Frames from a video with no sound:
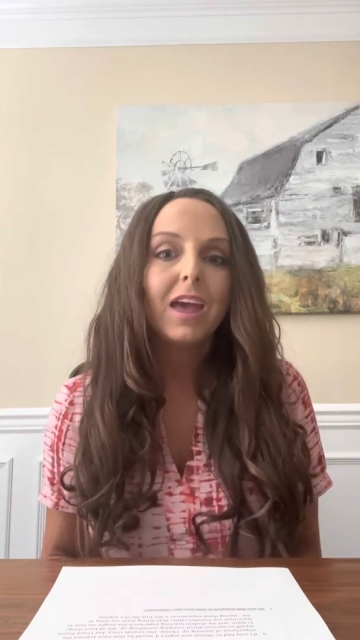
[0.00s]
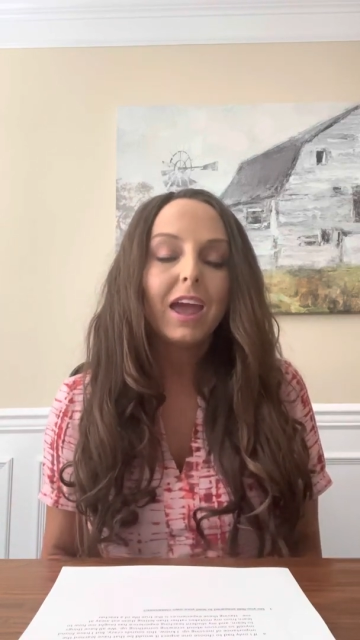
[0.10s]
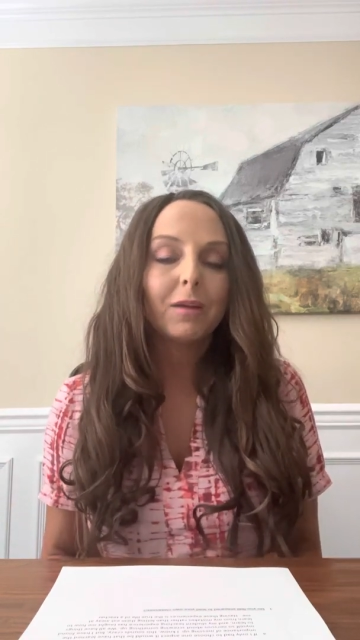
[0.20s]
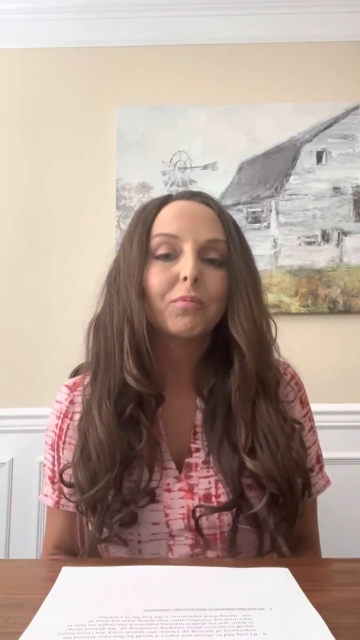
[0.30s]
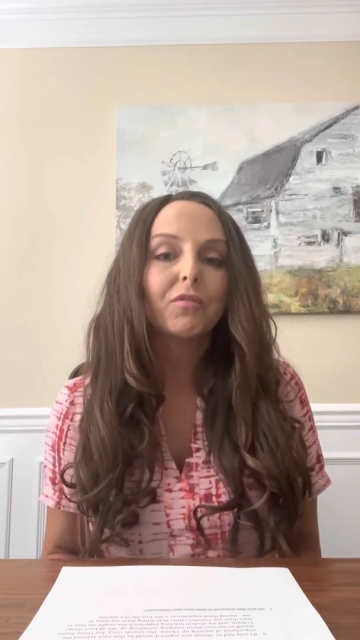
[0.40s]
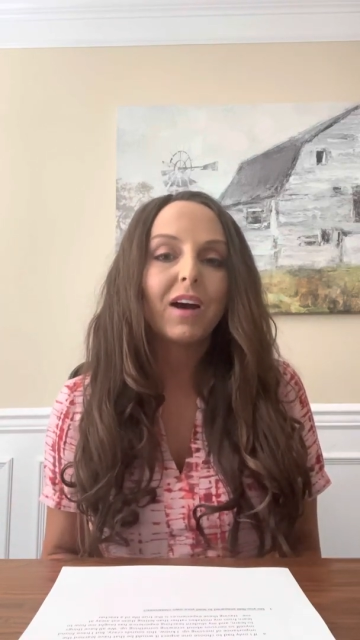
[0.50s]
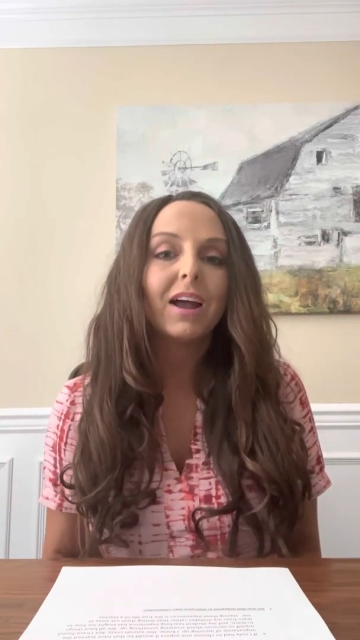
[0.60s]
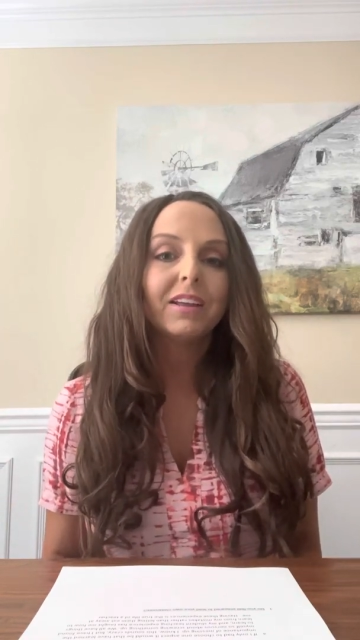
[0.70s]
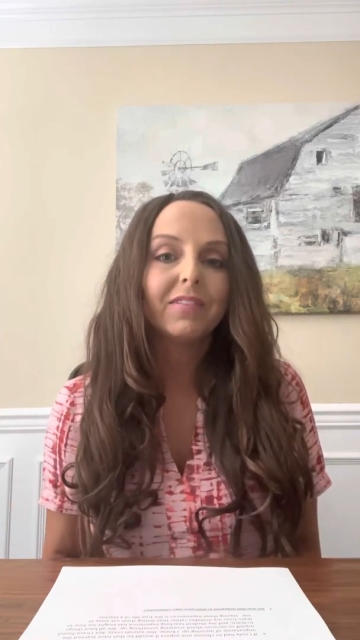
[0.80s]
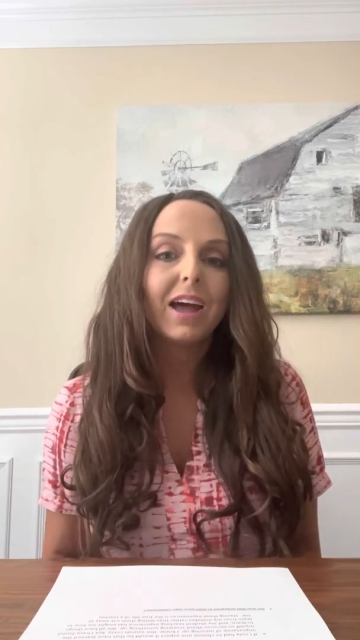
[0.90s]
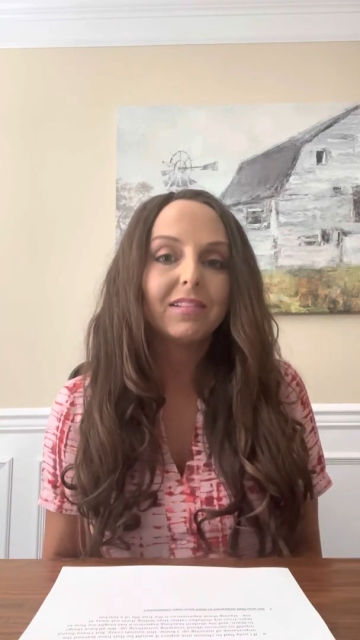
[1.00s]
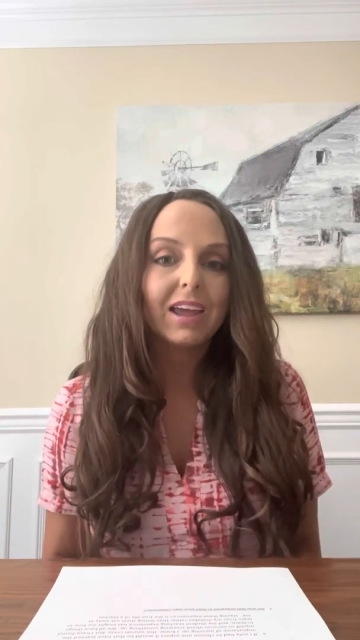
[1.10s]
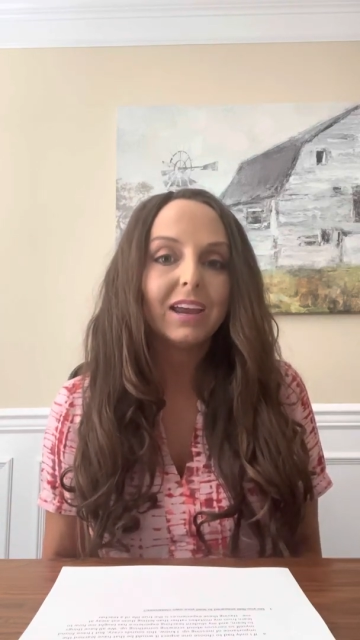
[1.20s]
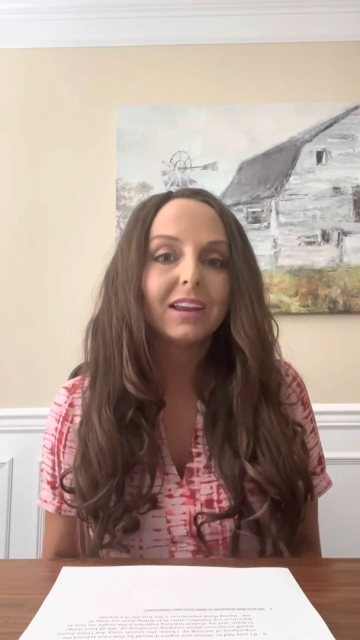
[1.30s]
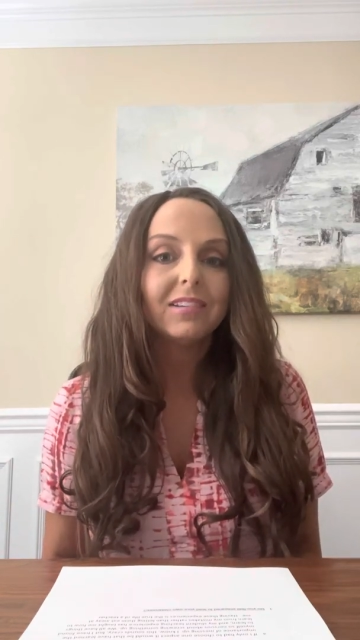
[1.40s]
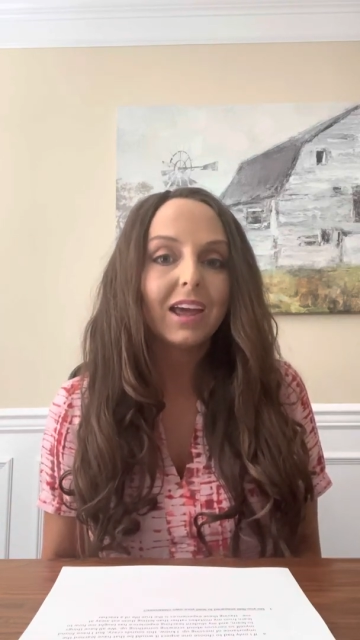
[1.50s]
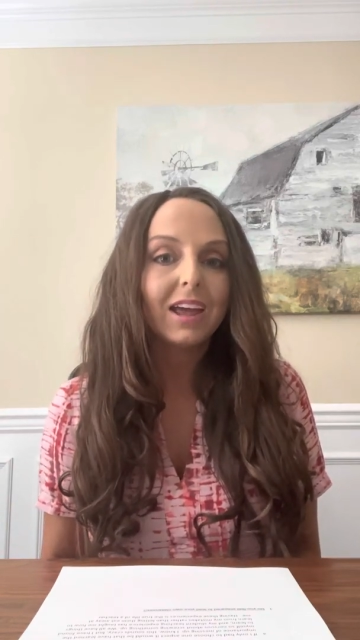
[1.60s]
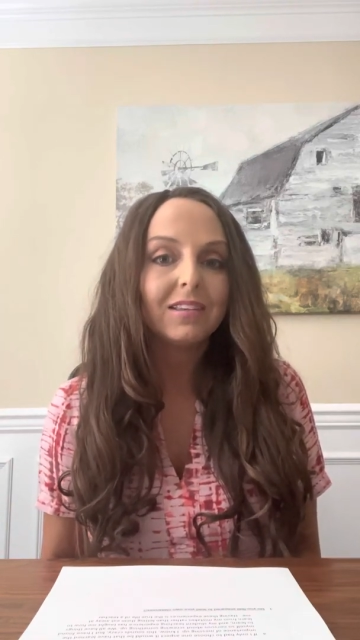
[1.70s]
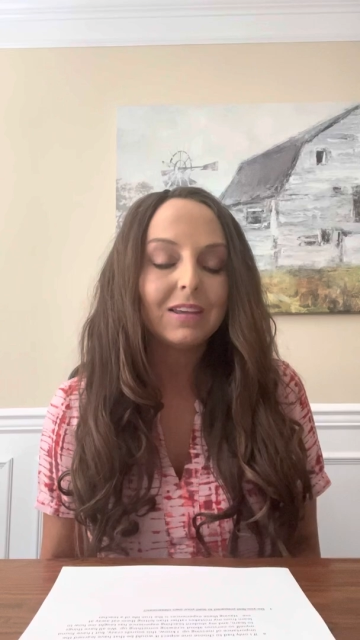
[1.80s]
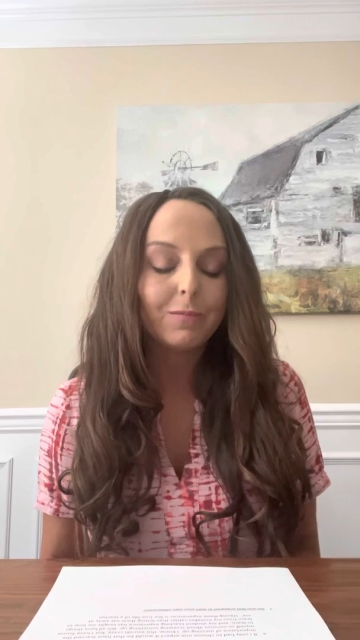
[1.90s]
and providing that data to
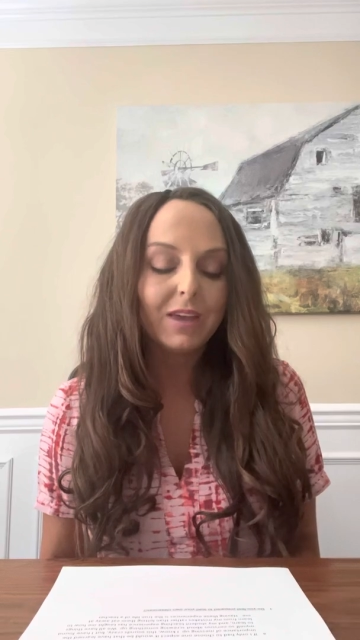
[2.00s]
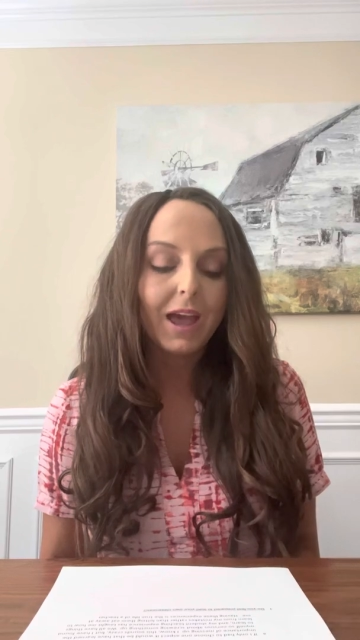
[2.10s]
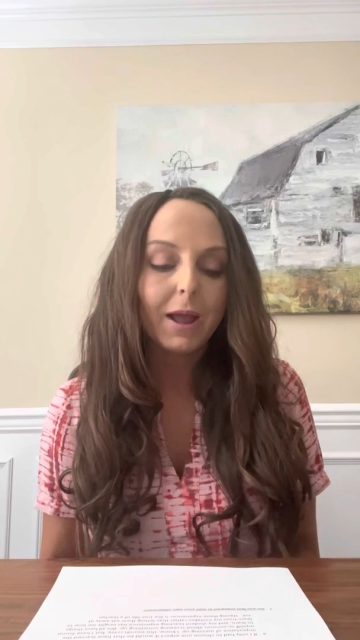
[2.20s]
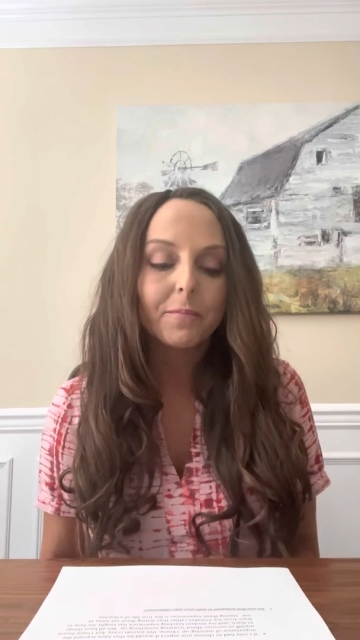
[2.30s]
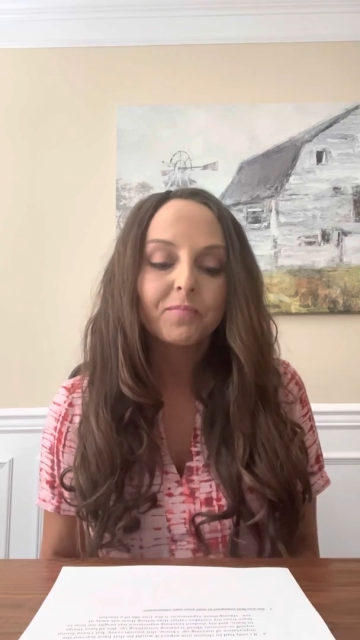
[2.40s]
EdTPA.